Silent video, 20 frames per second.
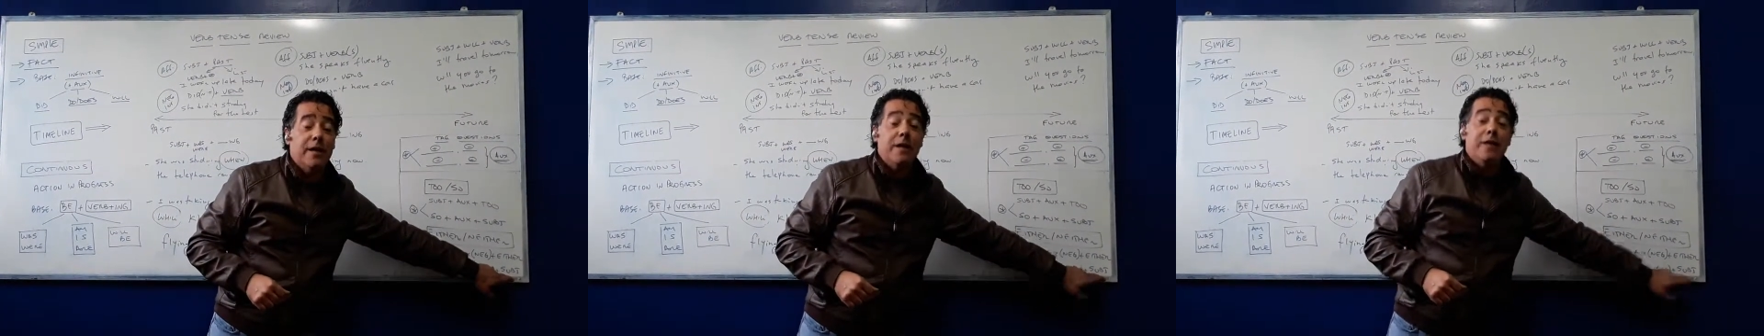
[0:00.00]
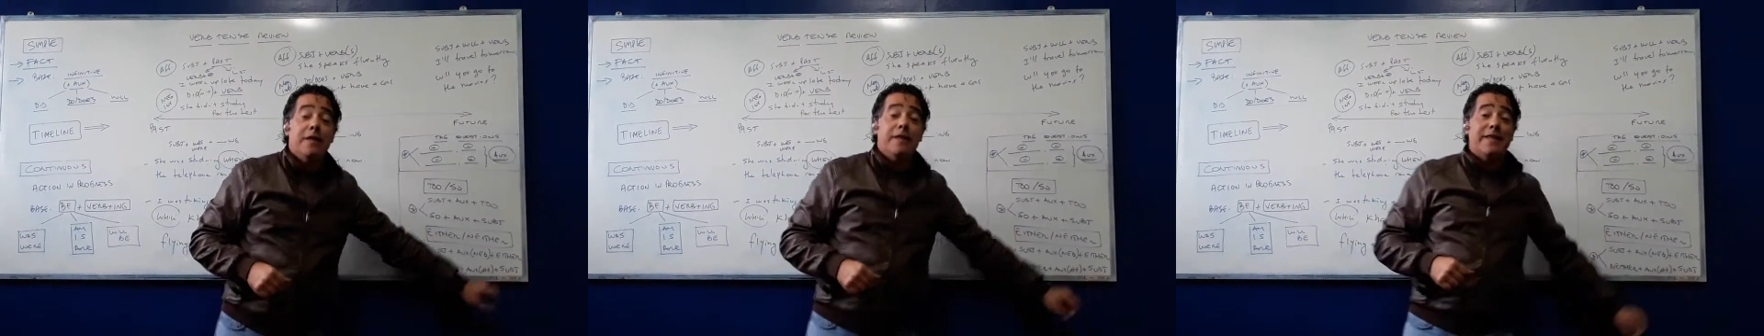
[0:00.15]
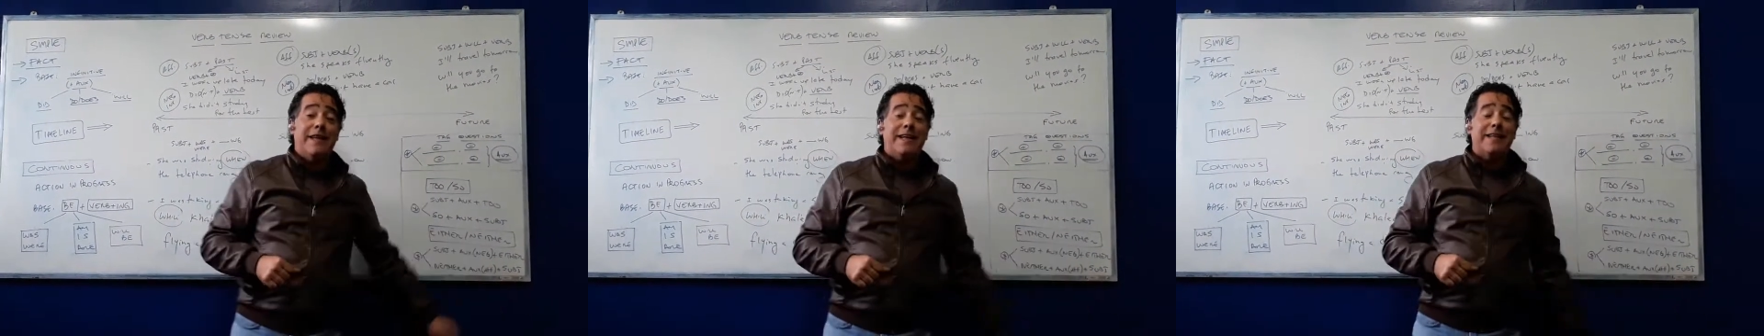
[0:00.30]

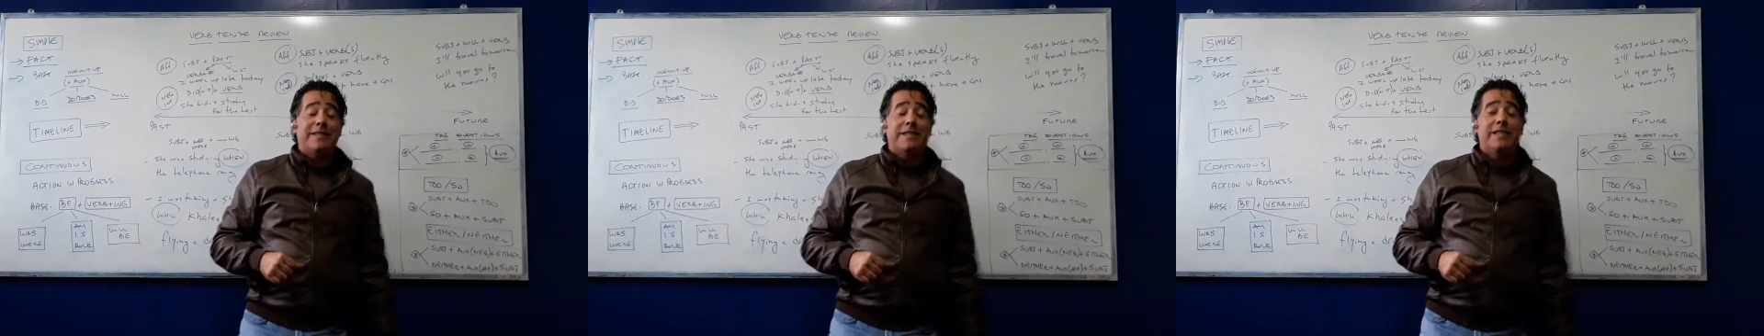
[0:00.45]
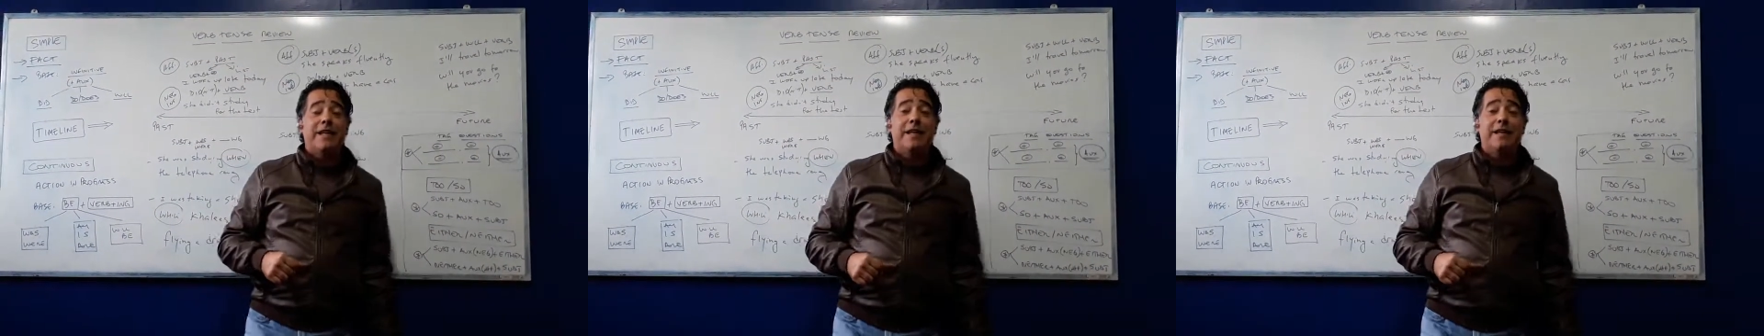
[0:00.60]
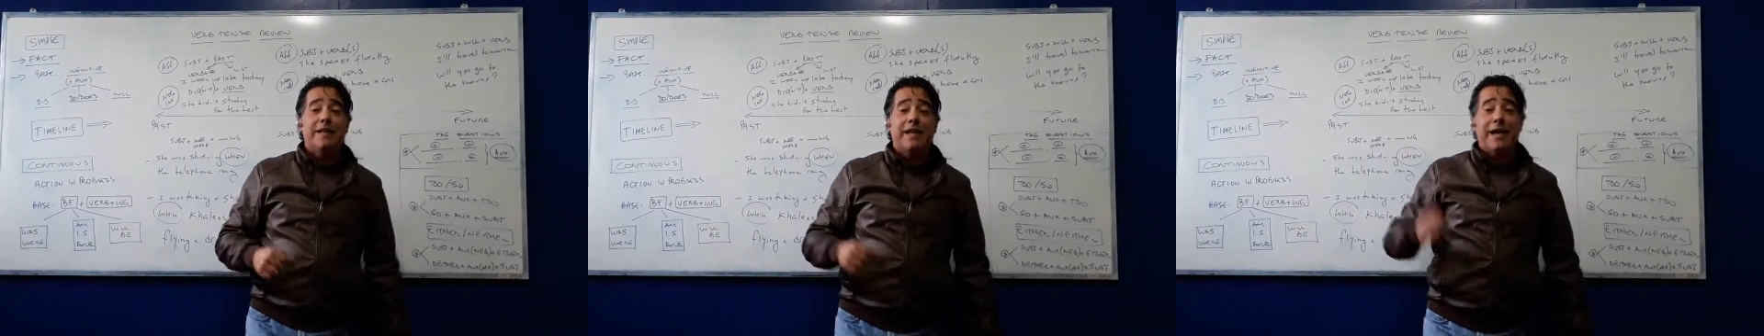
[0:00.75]
That's
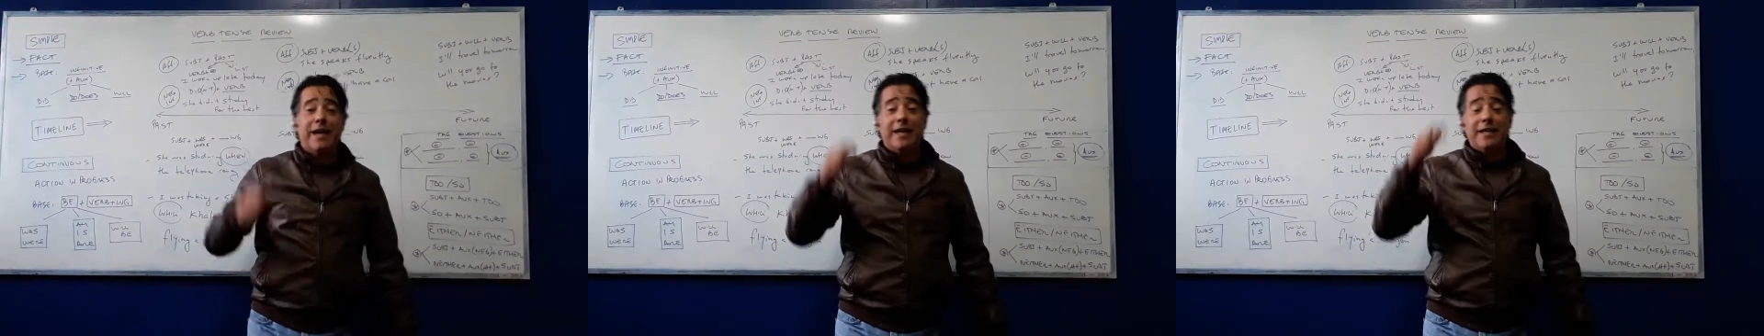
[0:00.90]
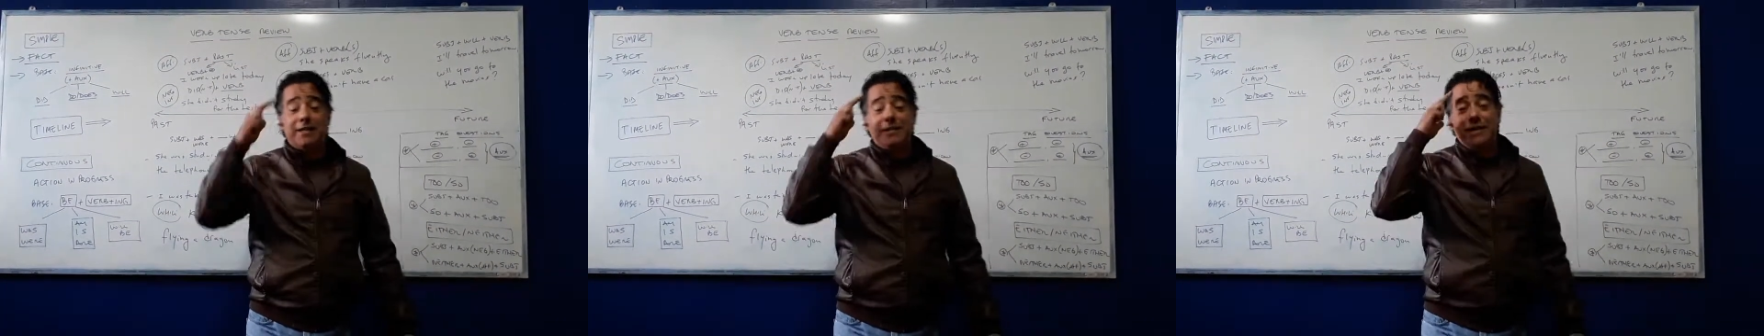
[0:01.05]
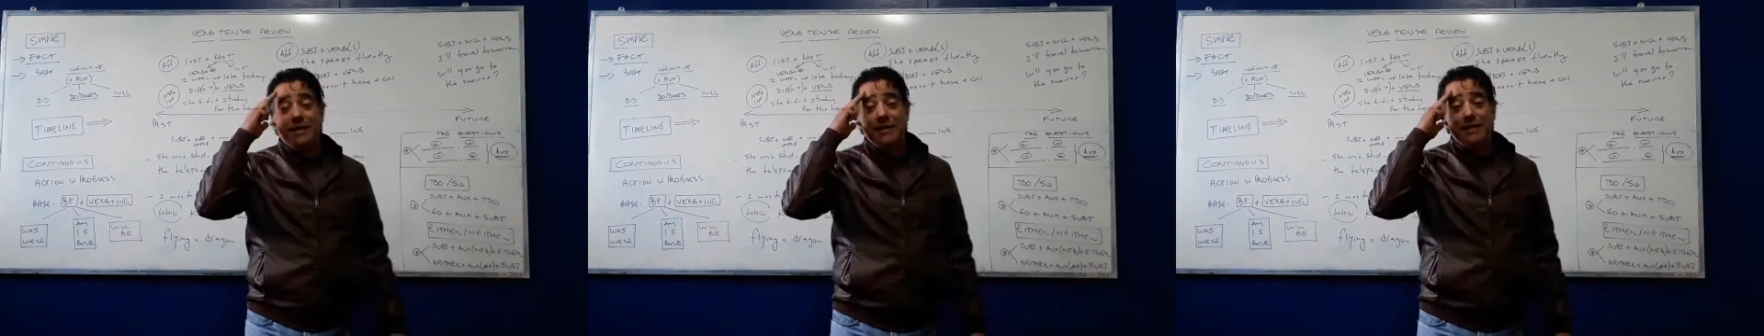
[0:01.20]
it,
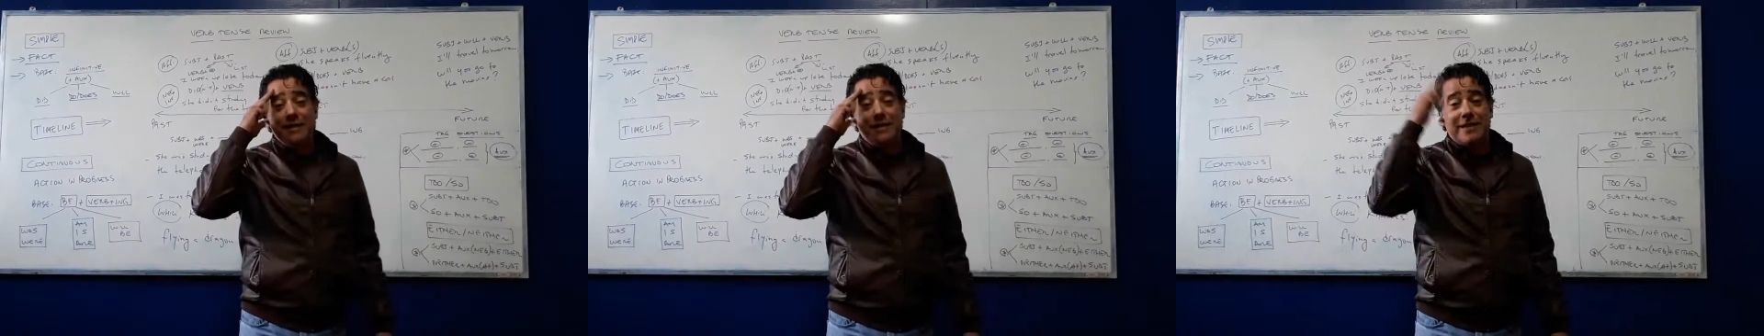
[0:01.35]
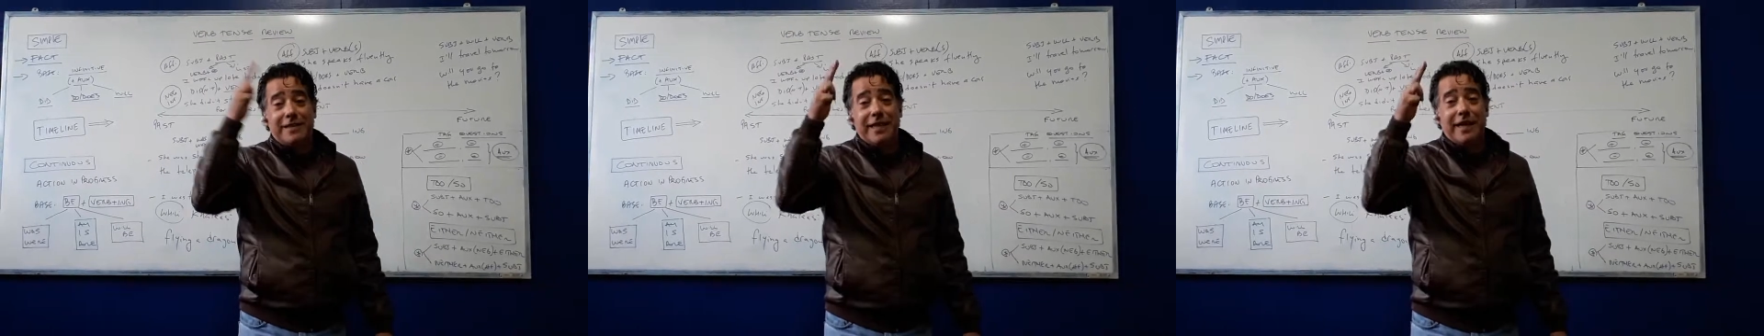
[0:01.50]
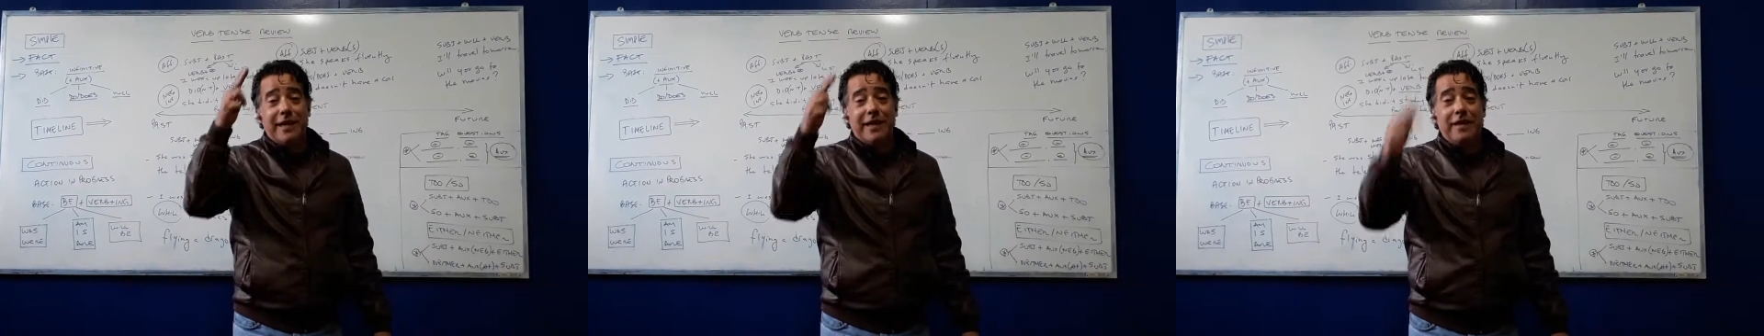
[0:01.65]
guys.
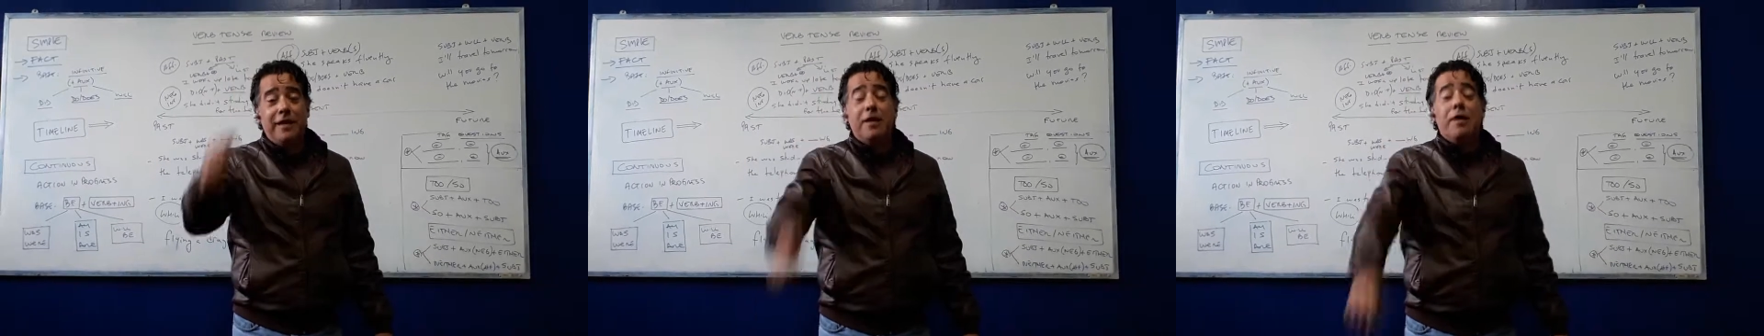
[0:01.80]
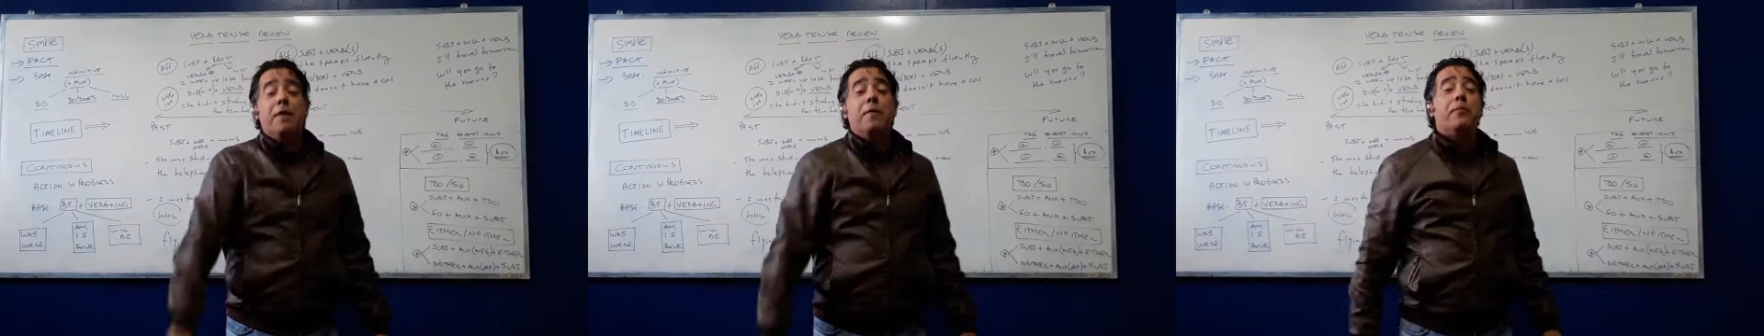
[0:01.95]
Study,